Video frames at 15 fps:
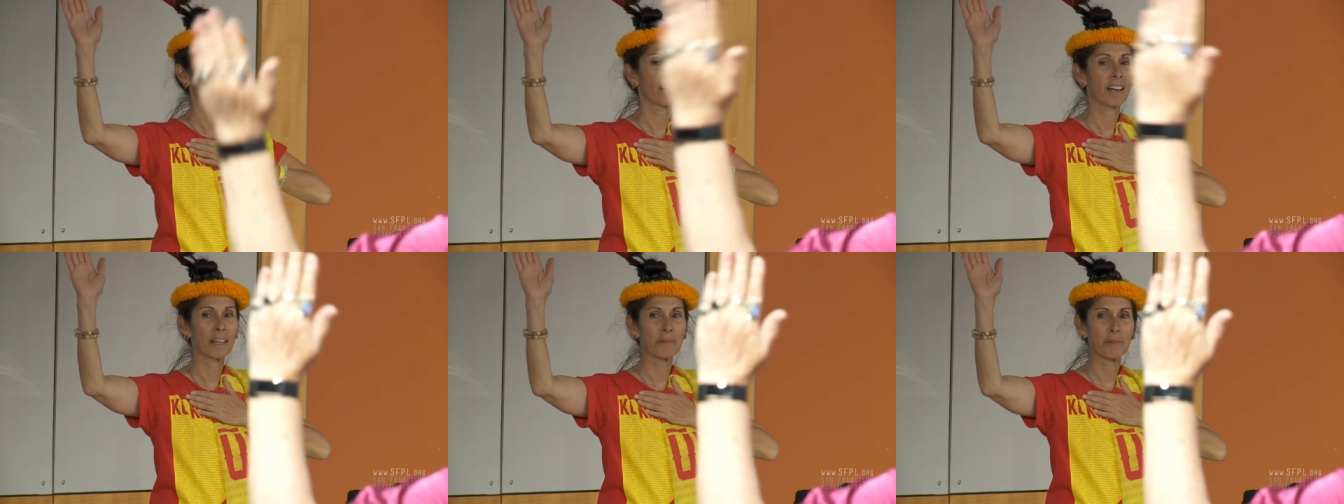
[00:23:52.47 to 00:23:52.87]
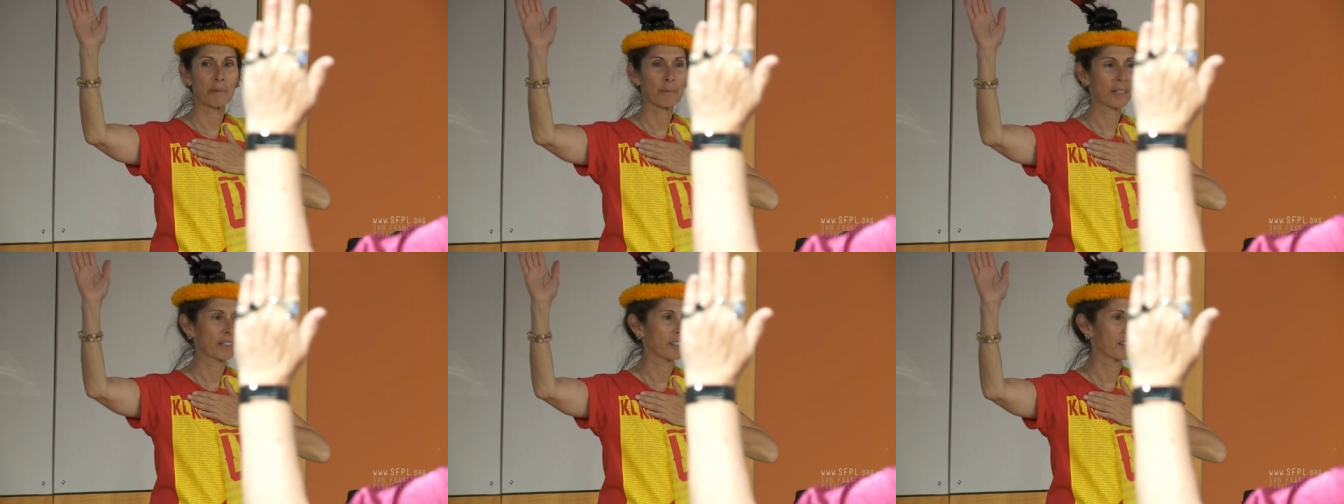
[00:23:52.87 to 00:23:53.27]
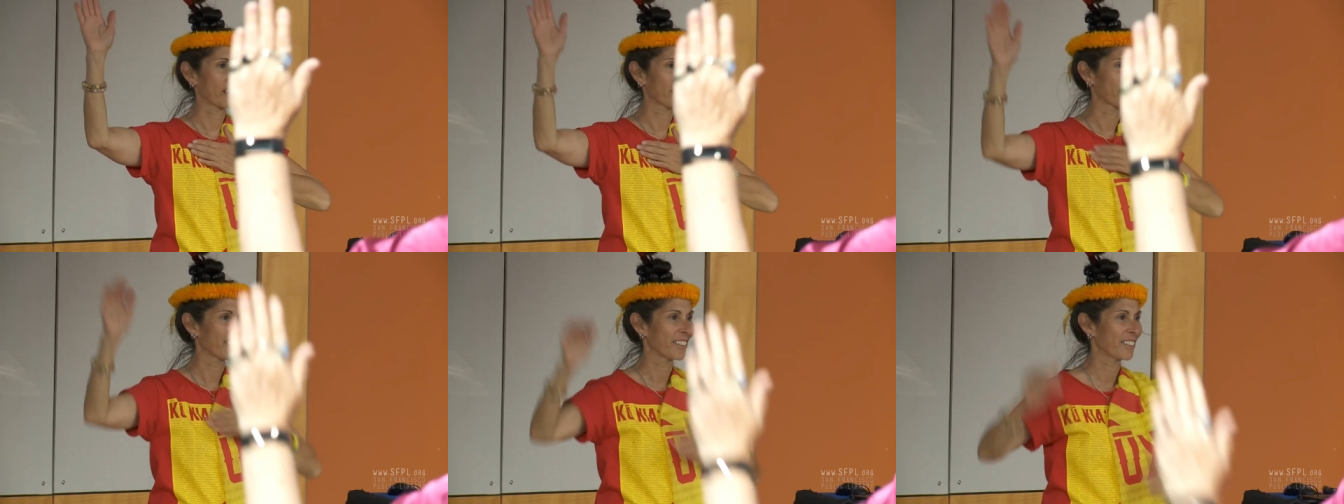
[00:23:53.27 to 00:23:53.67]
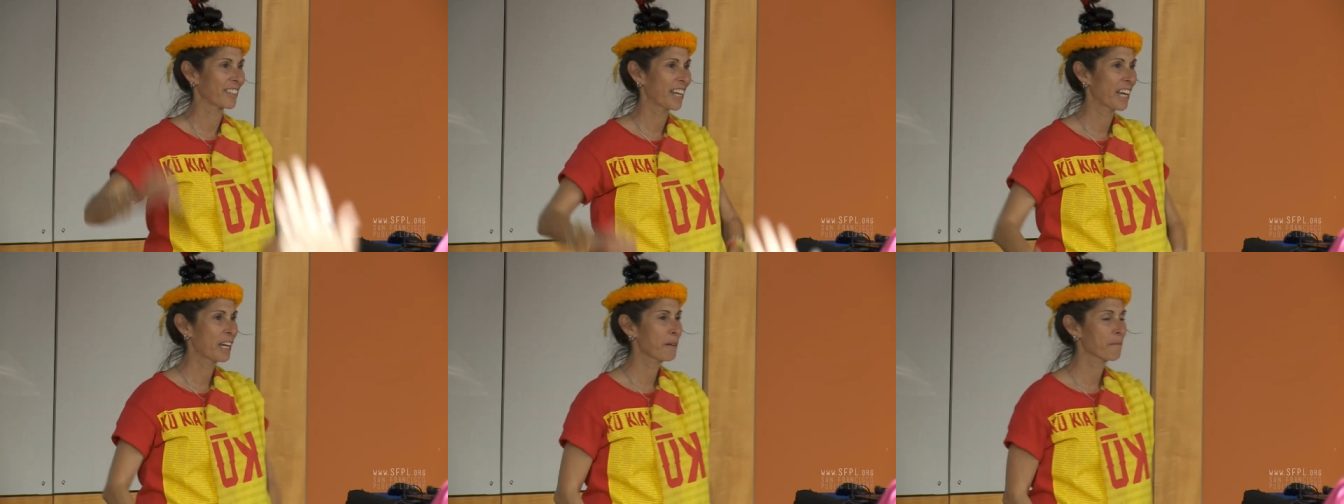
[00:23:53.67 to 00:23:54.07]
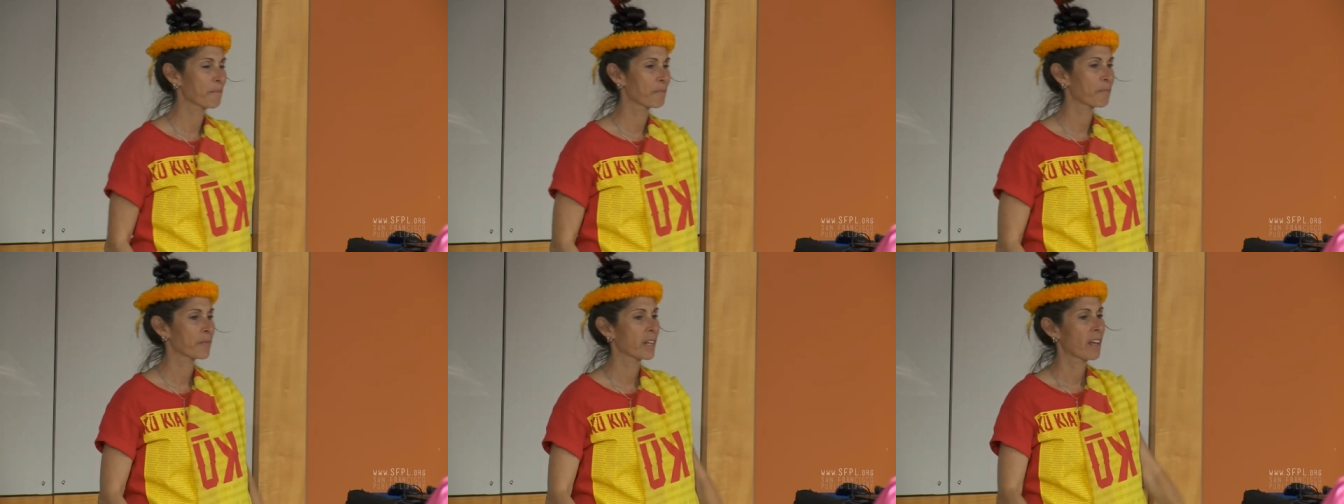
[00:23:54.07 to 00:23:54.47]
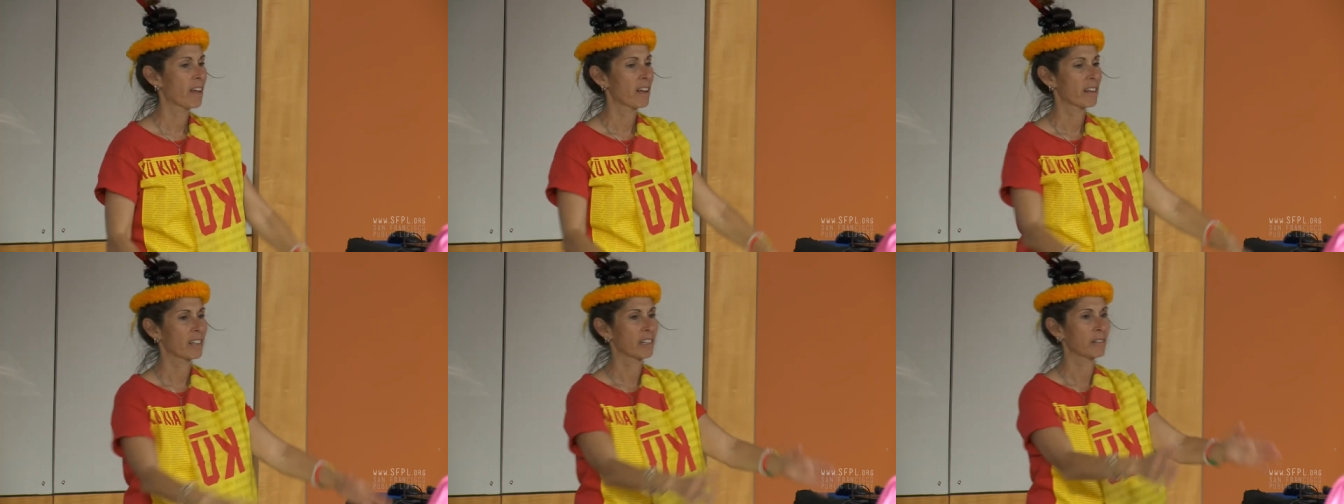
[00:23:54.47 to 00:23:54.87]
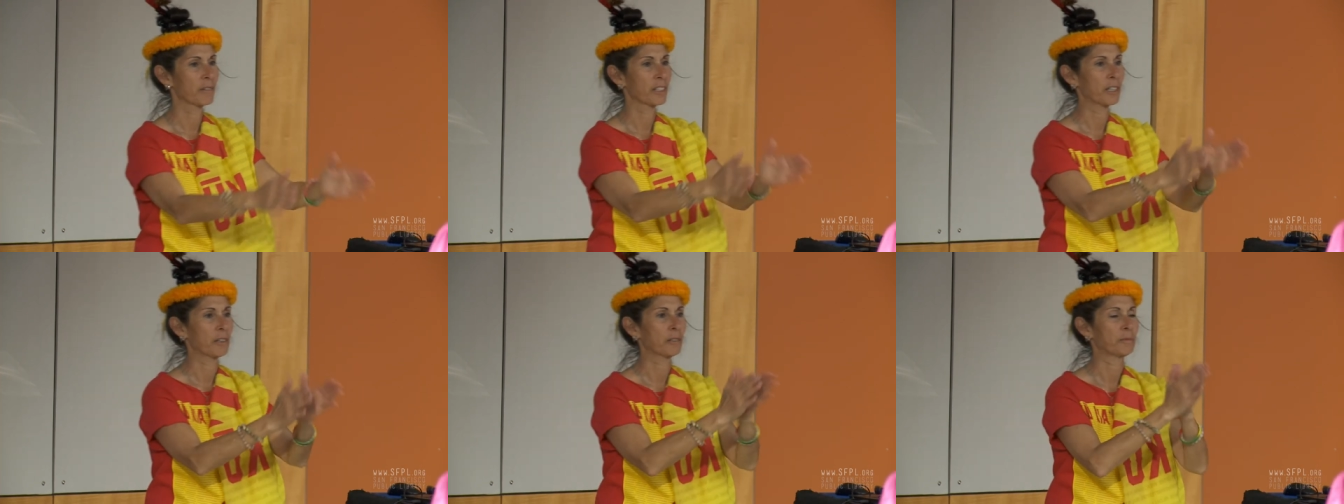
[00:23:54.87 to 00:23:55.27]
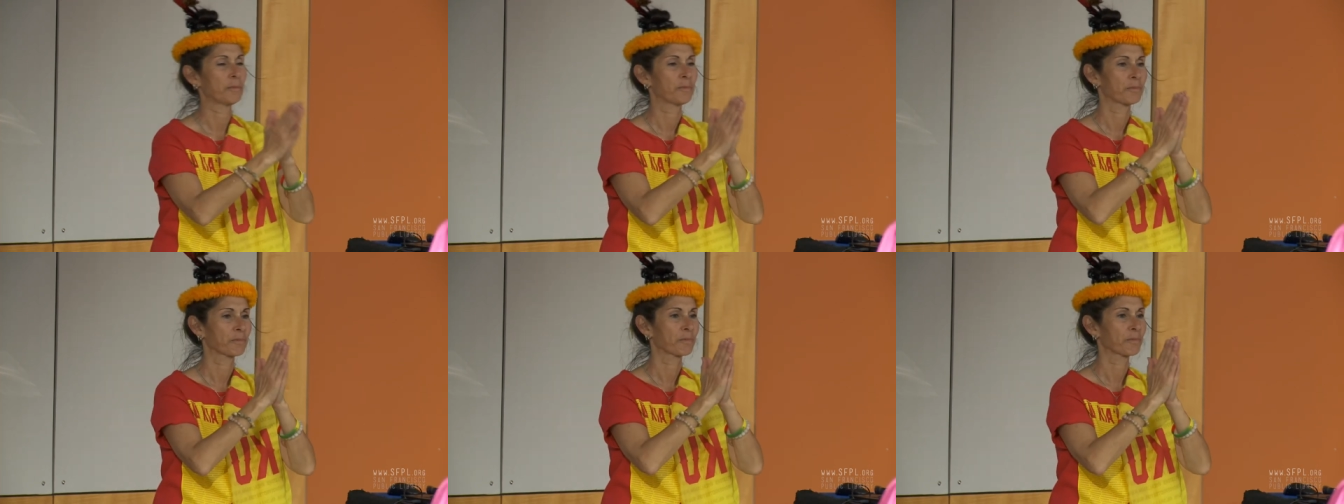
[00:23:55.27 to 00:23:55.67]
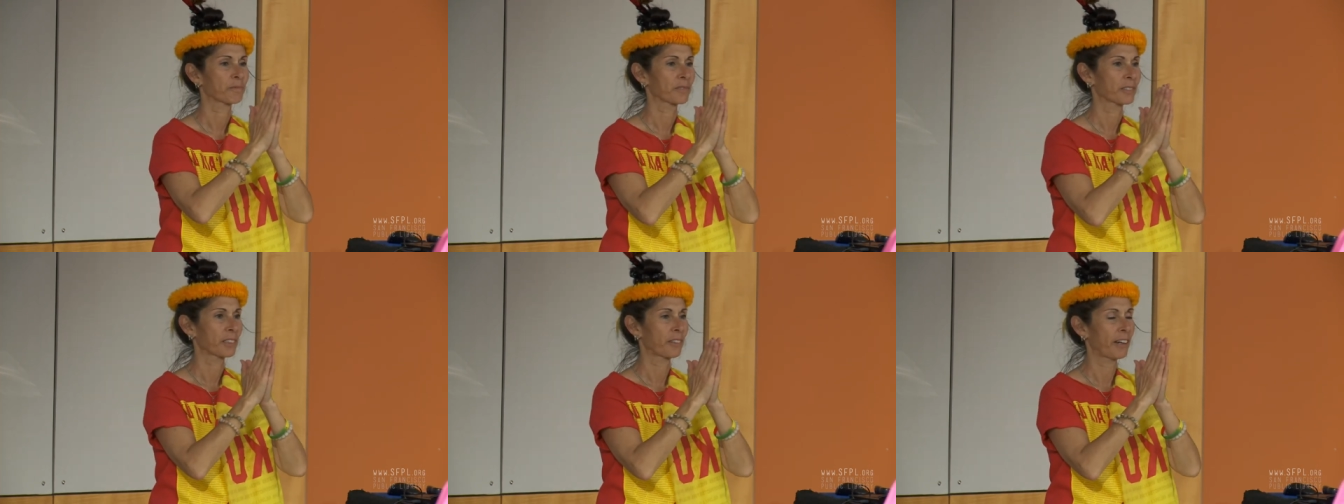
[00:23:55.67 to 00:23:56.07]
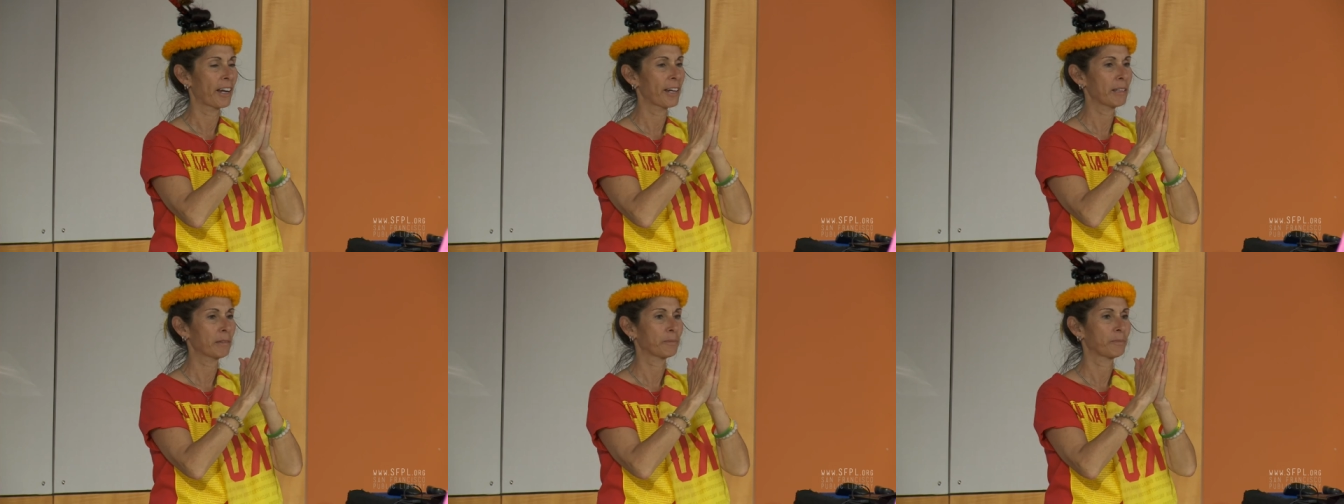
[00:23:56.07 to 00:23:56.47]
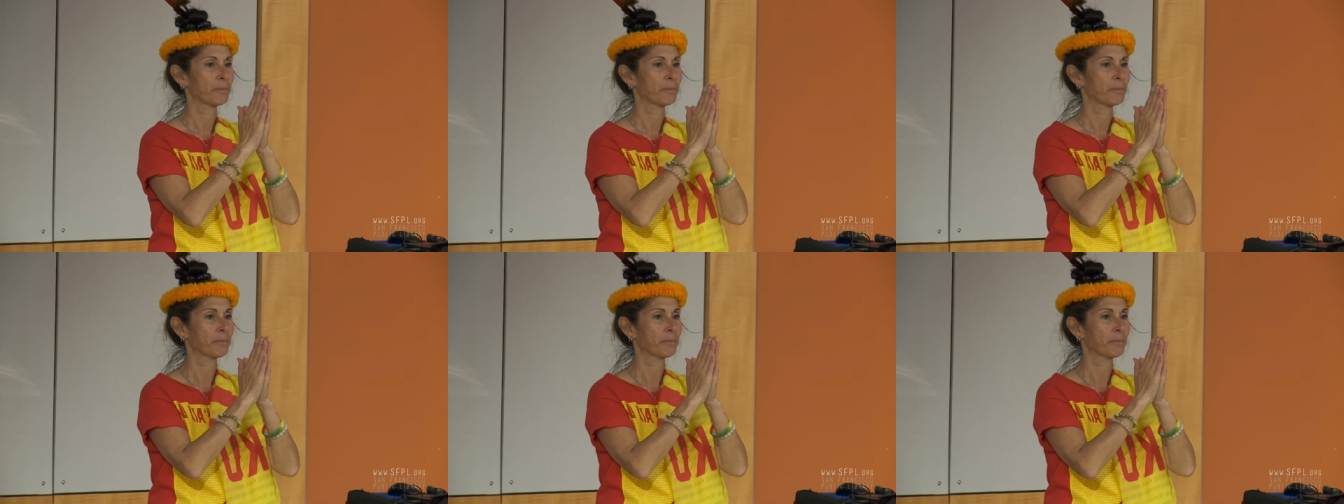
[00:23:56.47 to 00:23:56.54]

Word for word: I am the pillar. Okay? Here we go. All right?